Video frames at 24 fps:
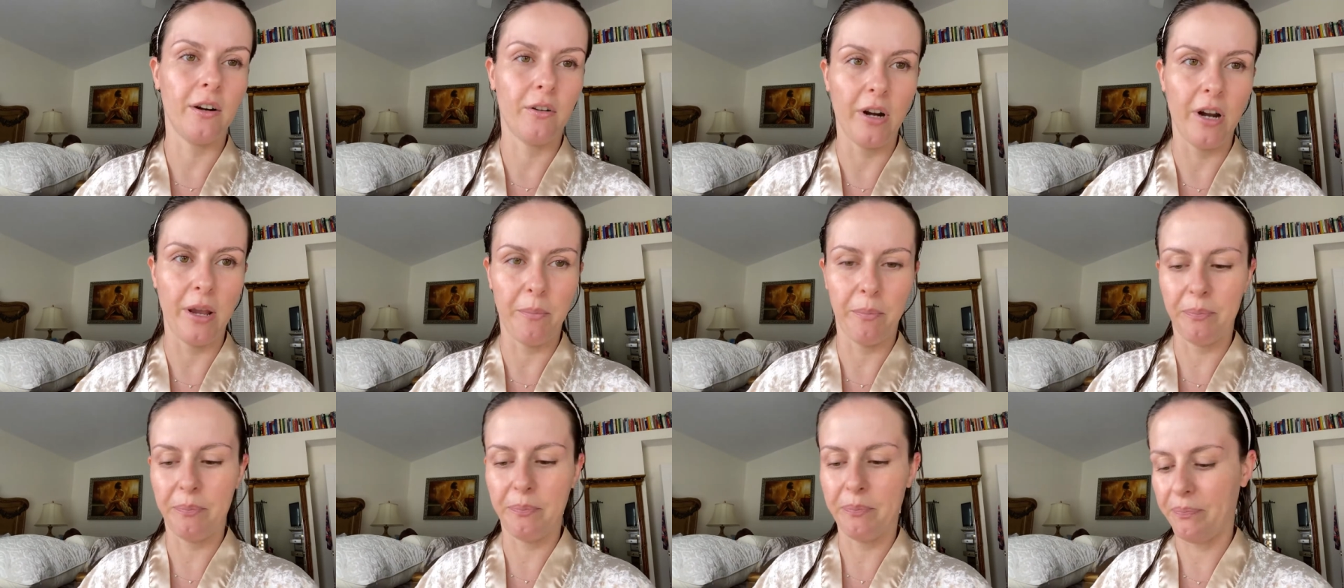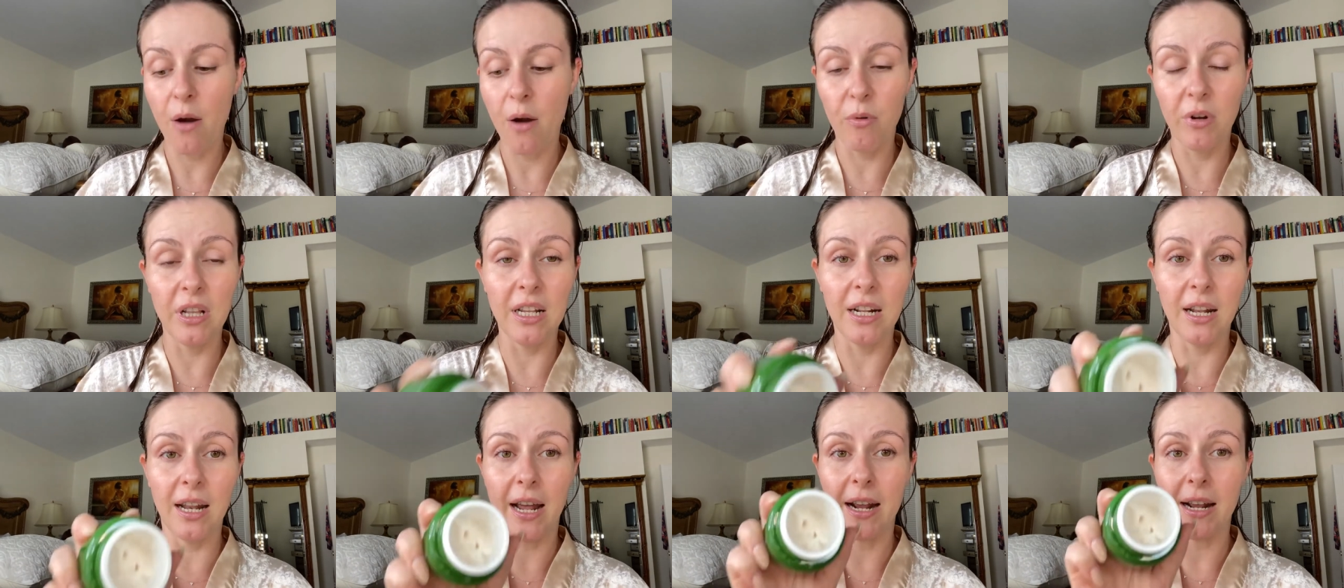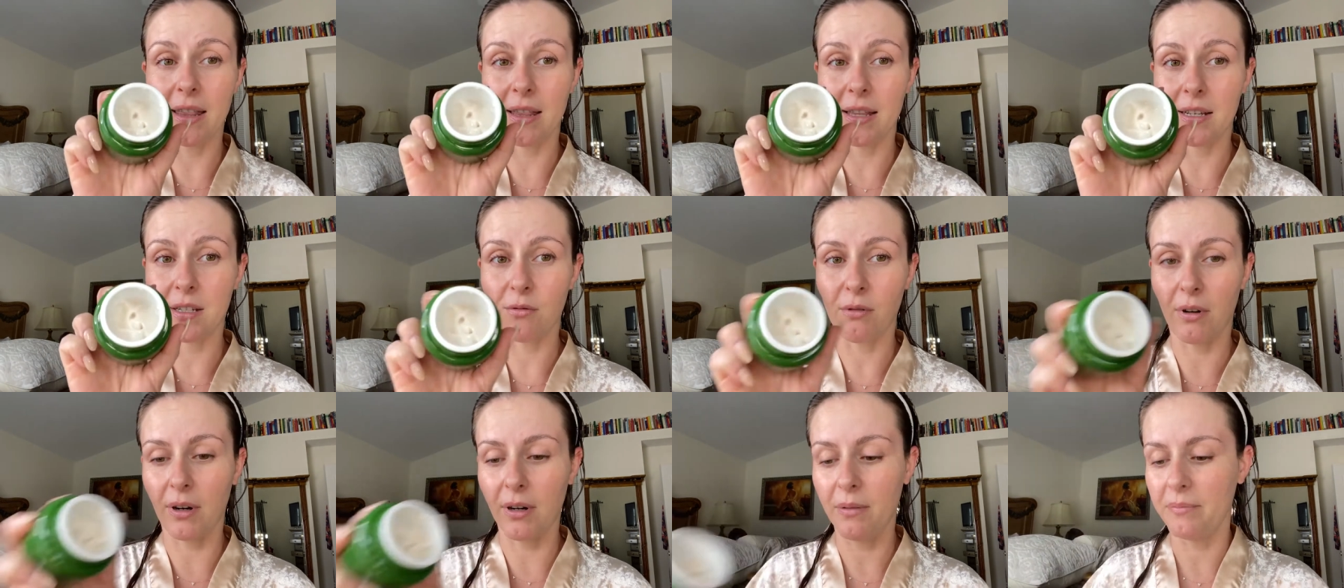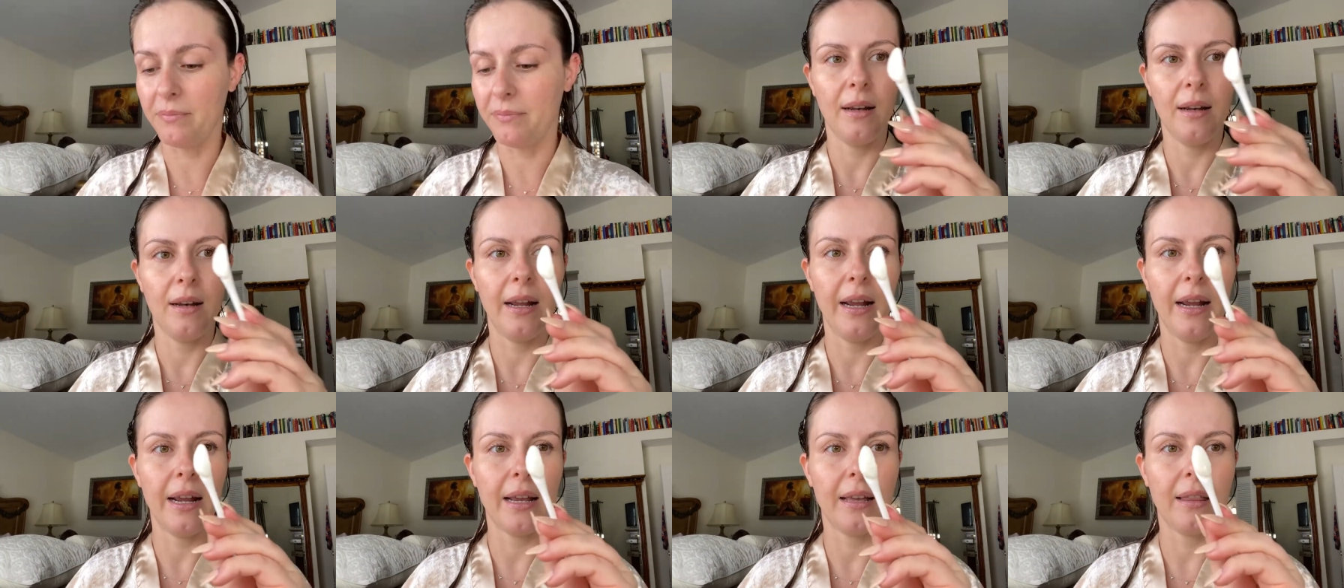cream. I really like this one,
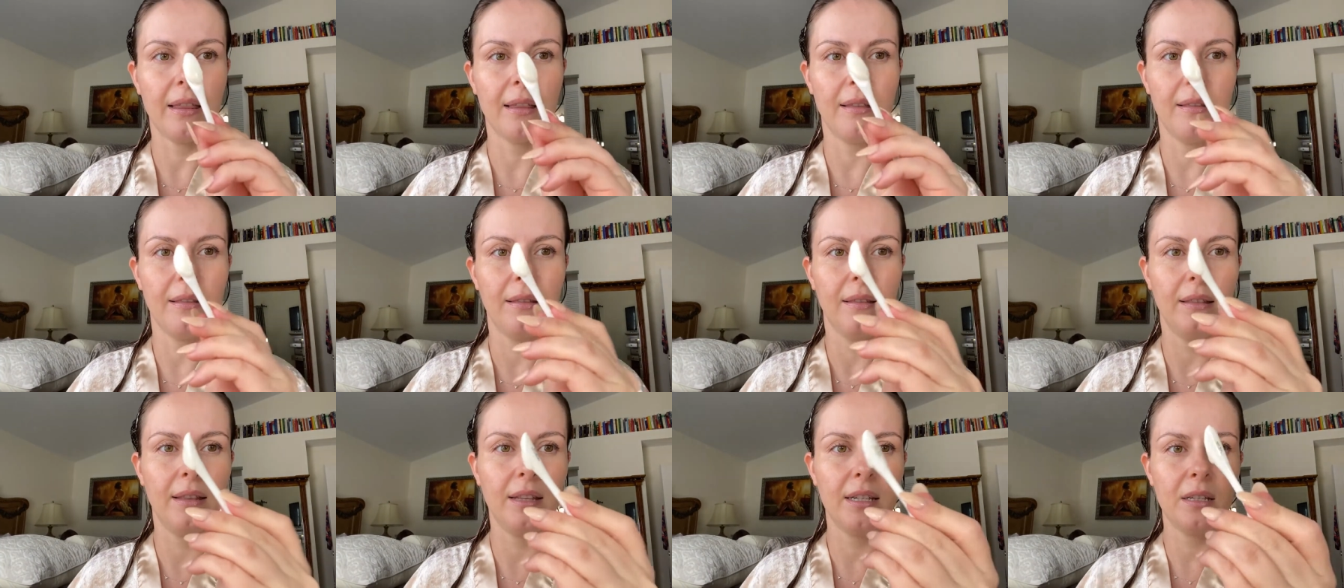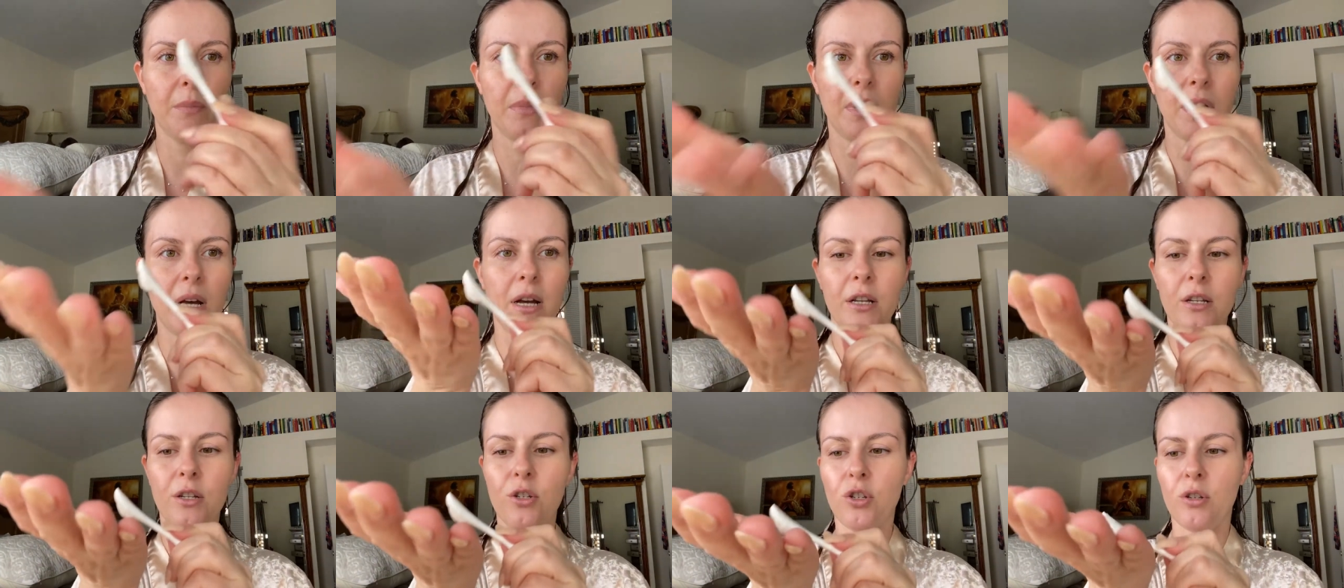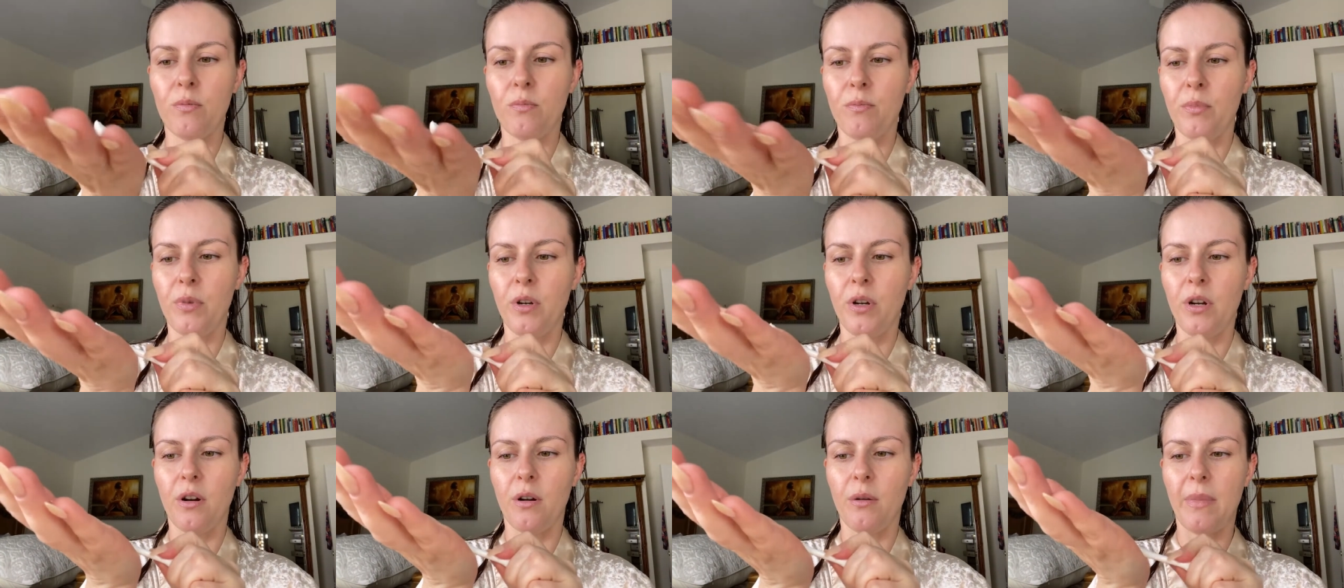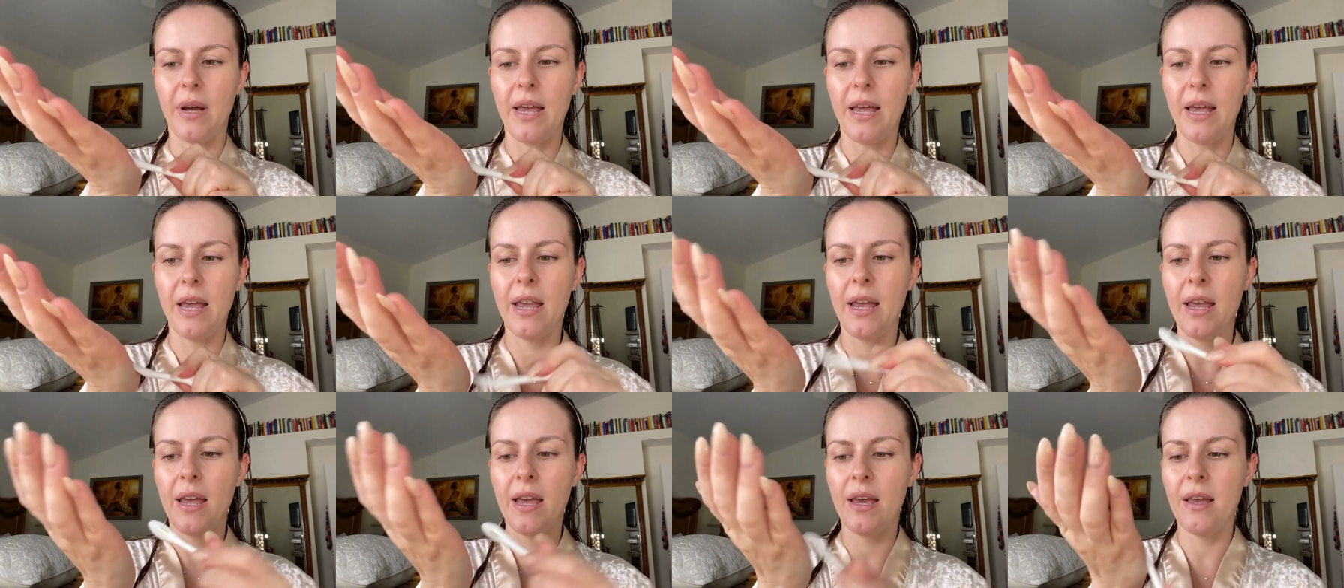like this much, put it on my
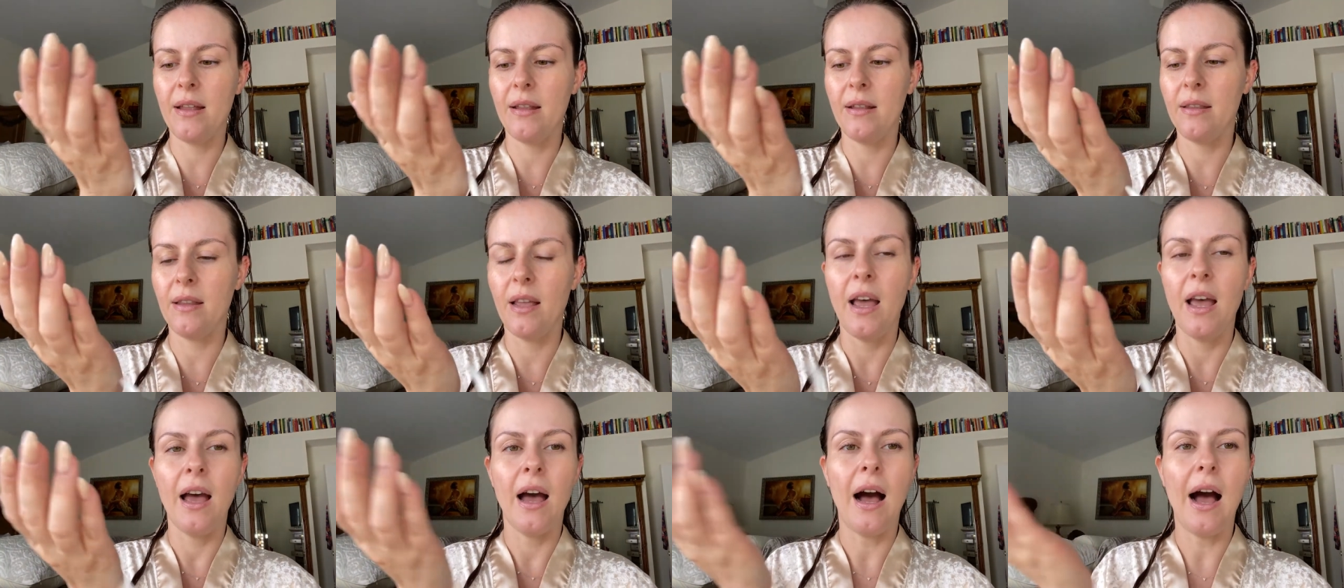hand.